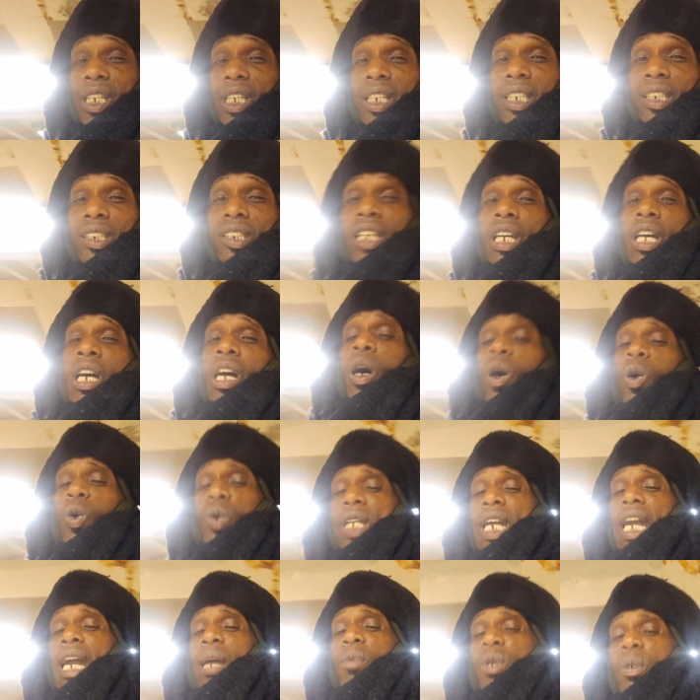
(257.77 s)
is,
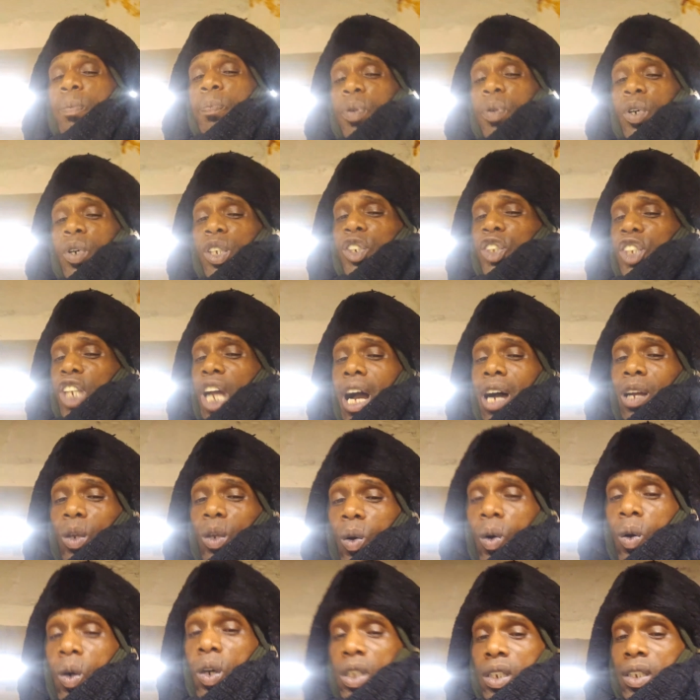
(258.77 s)
okay, we put
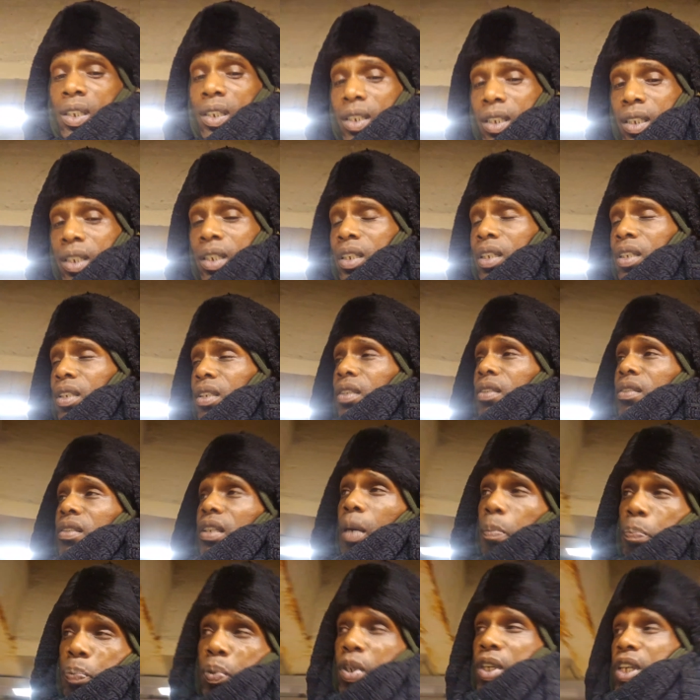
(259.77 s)
y'all on,
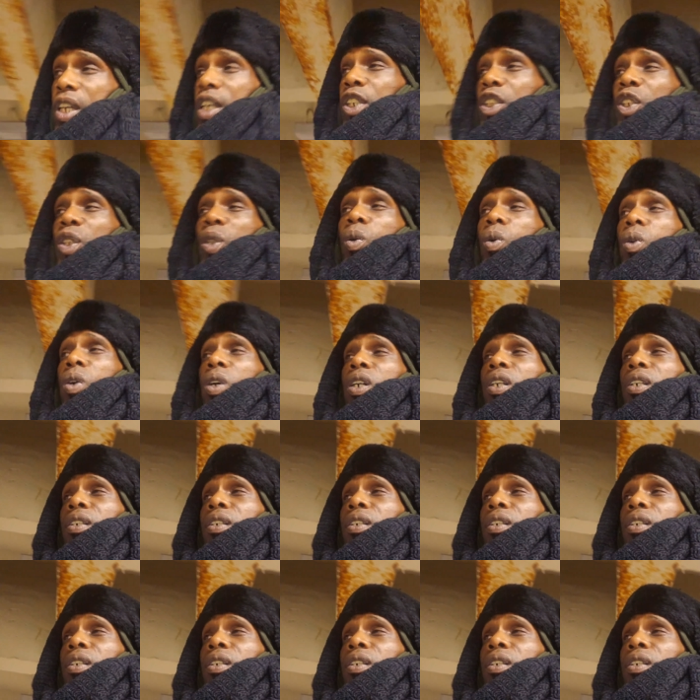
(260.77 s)
now put us on.